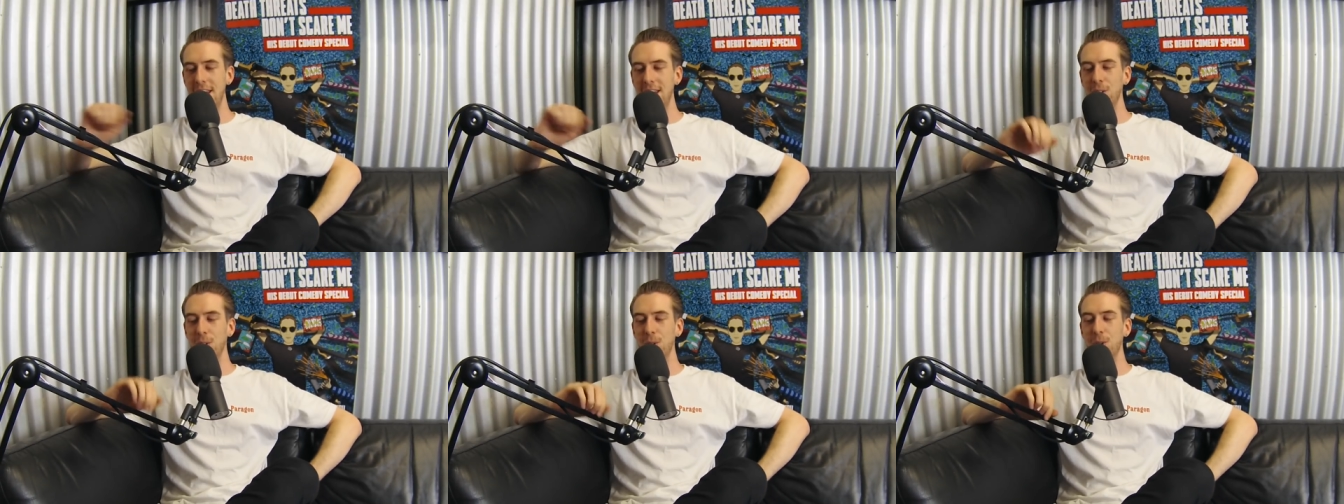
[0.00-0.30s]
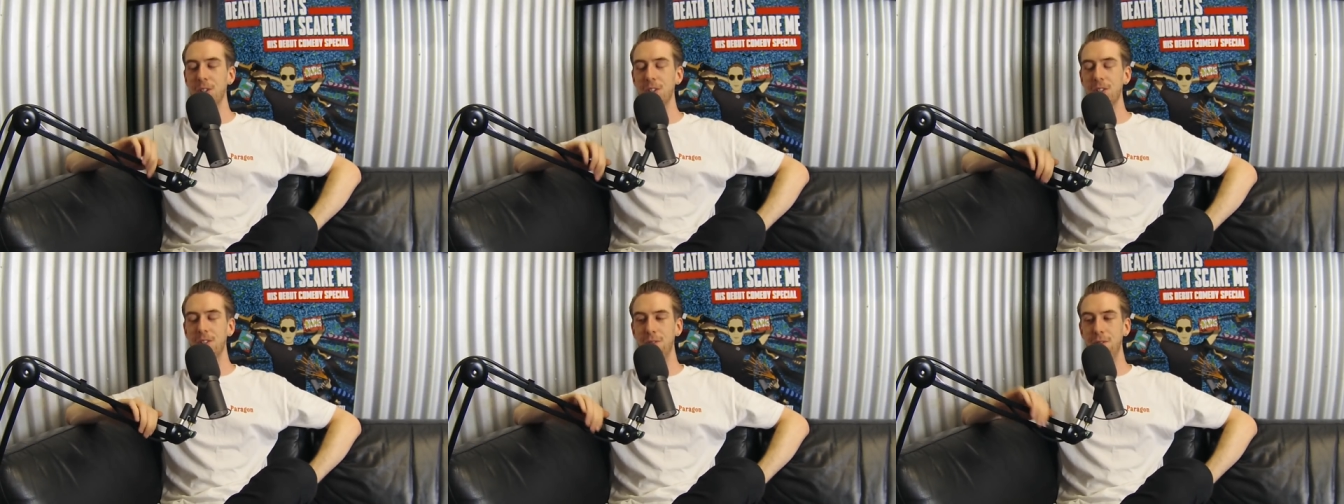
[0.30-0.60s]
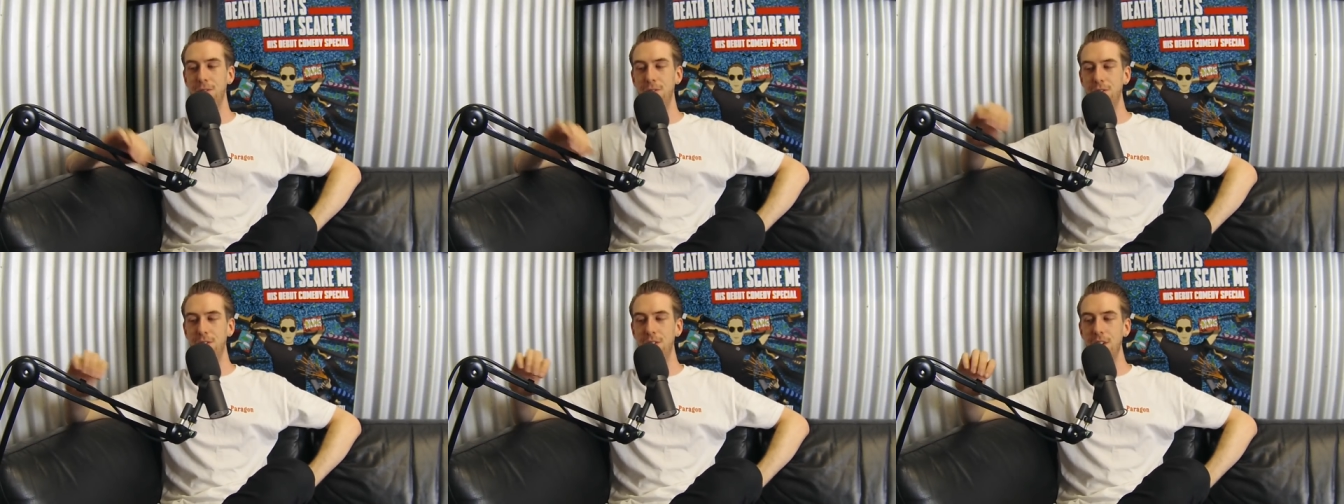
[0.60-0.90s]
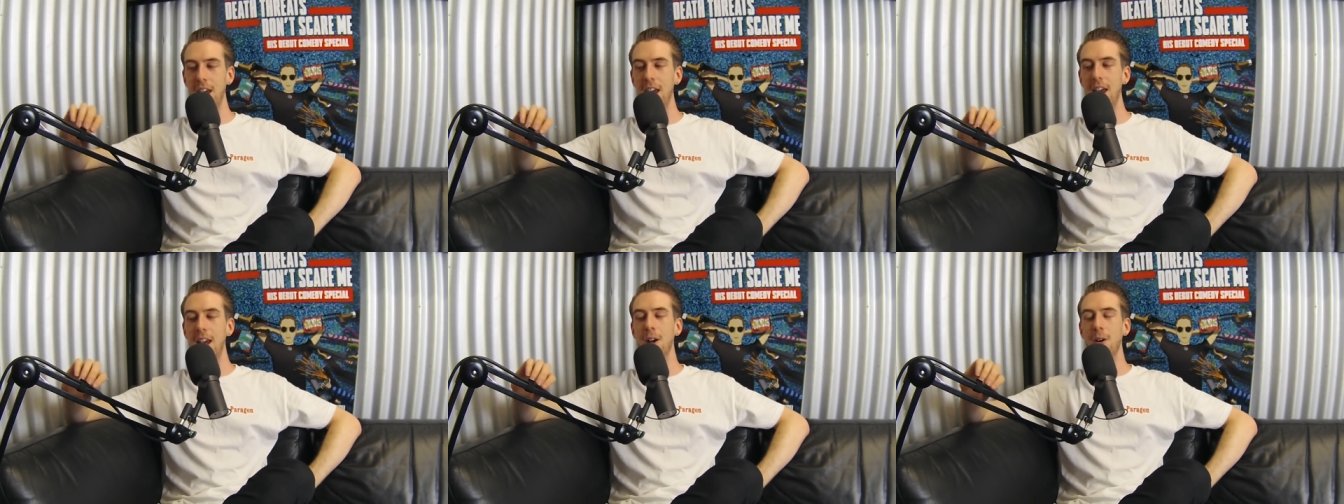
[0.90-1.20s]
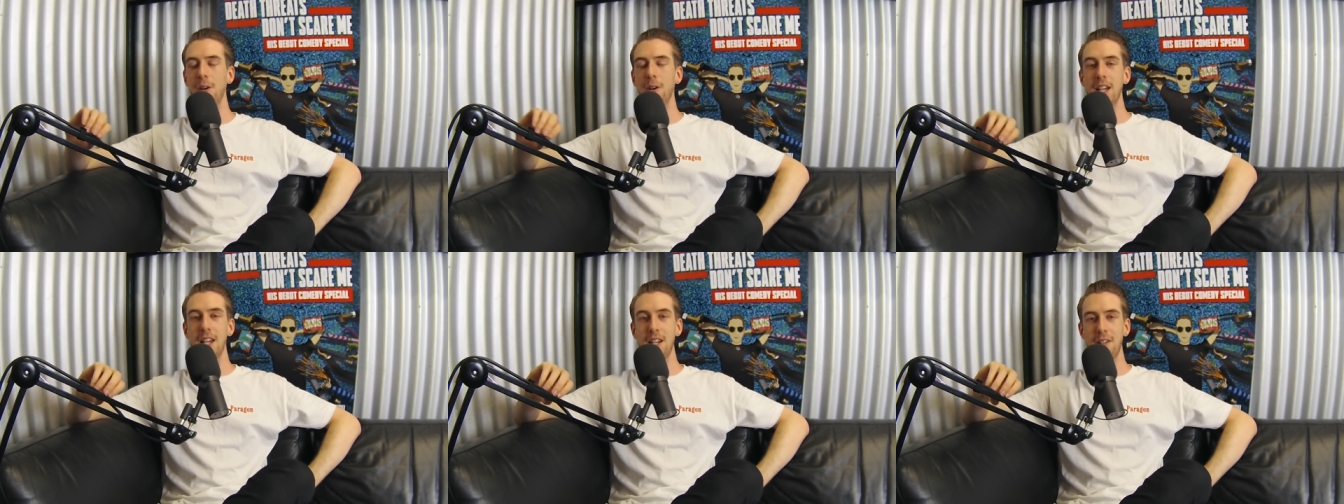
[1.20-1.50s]
it looks
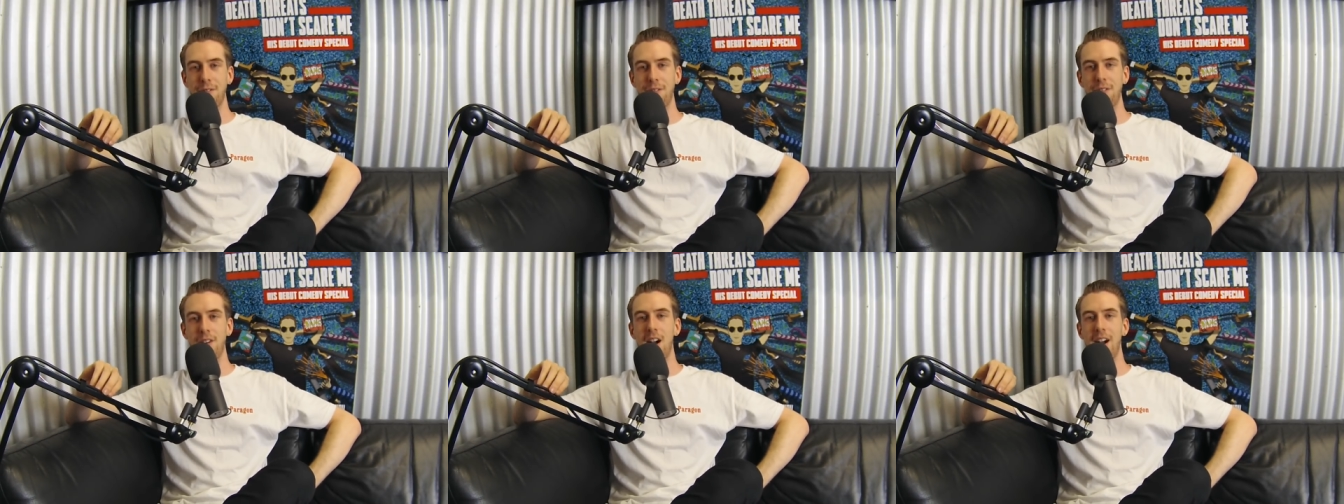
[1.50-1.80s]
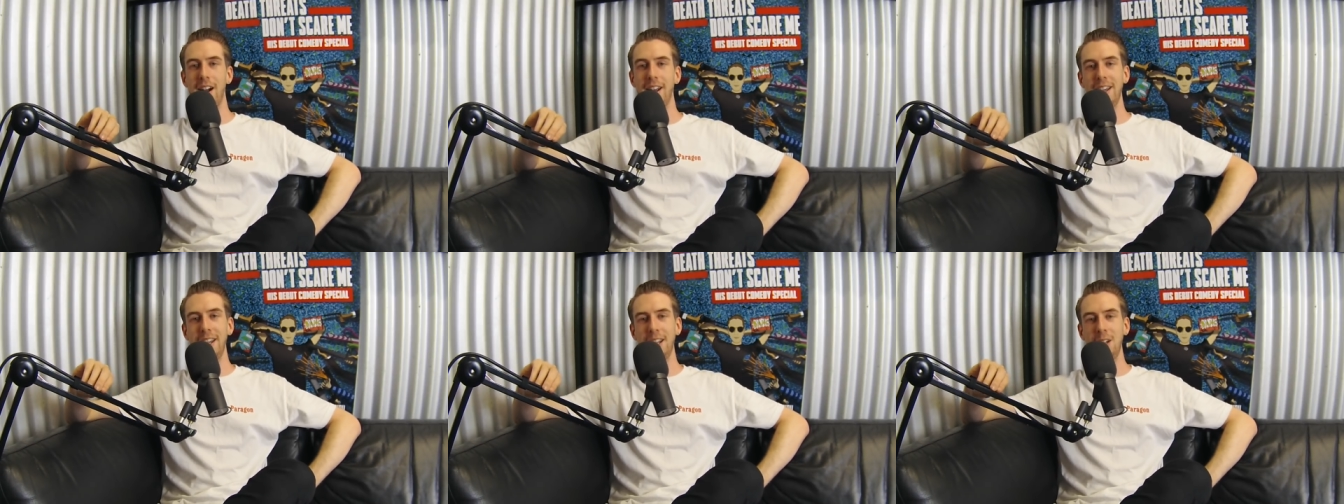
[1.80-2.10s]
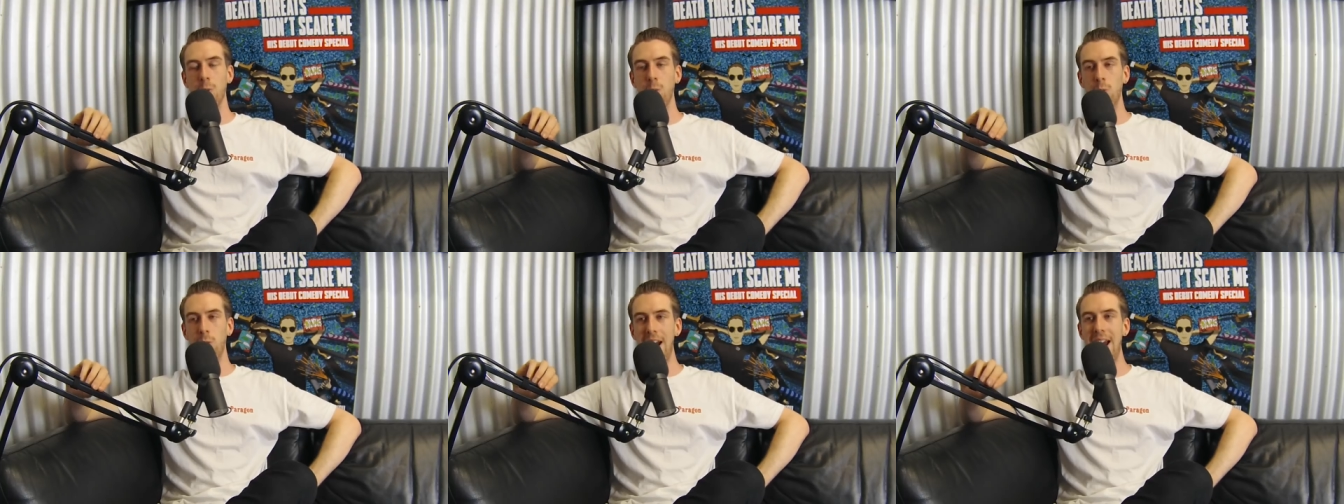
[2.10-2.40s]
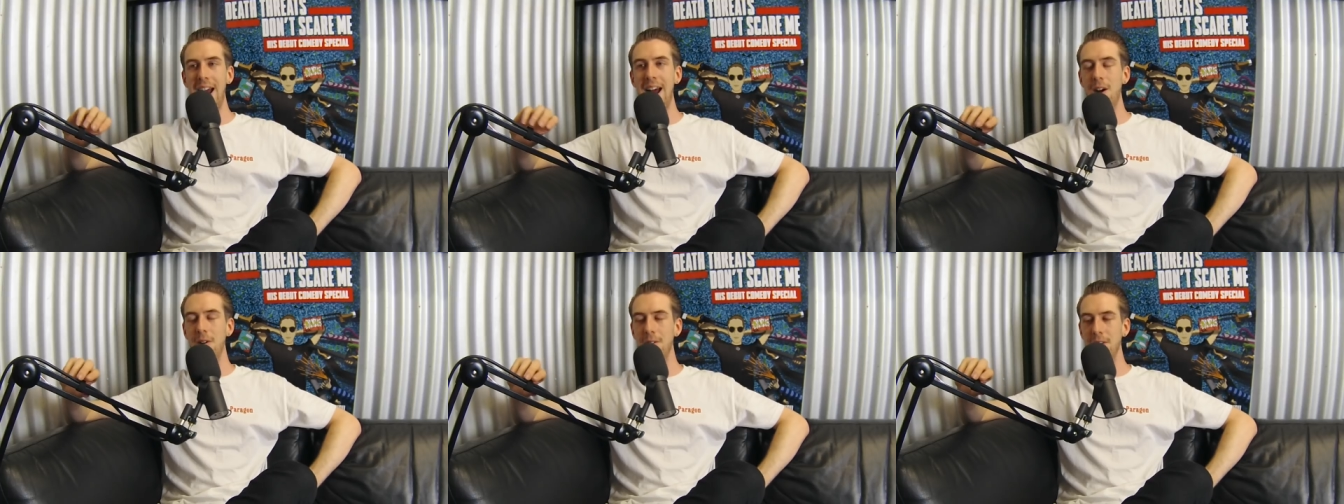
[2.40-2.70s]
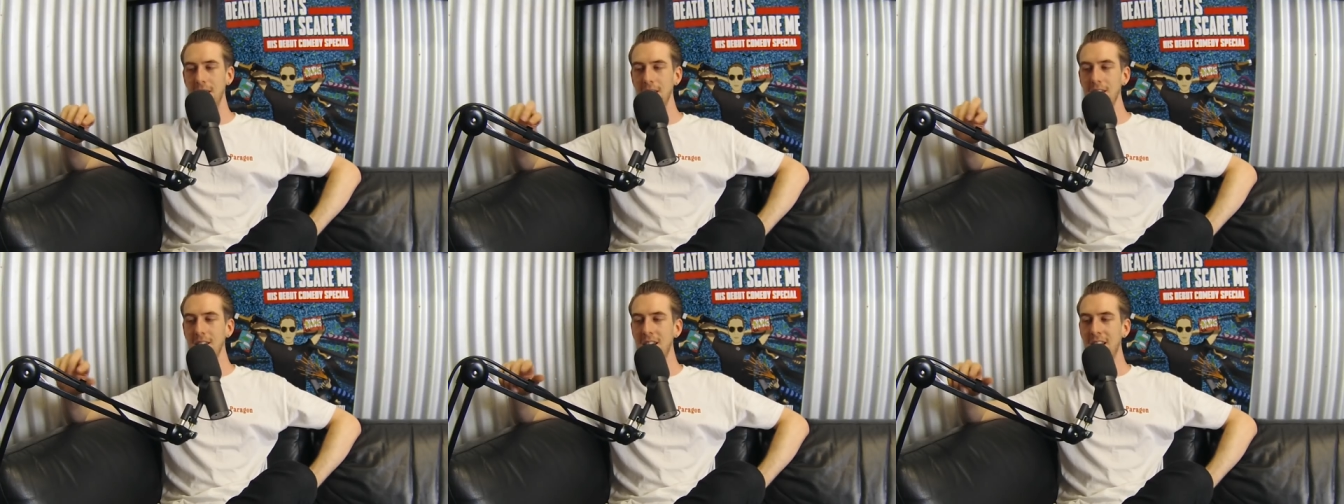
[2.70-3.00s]
very fucking
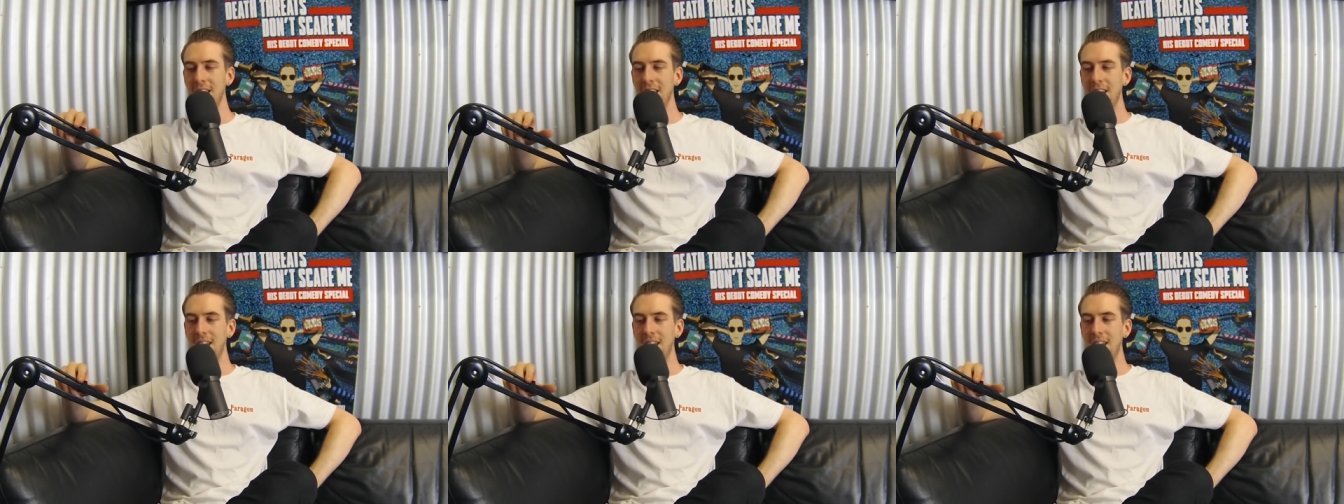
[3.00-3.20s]
rowdy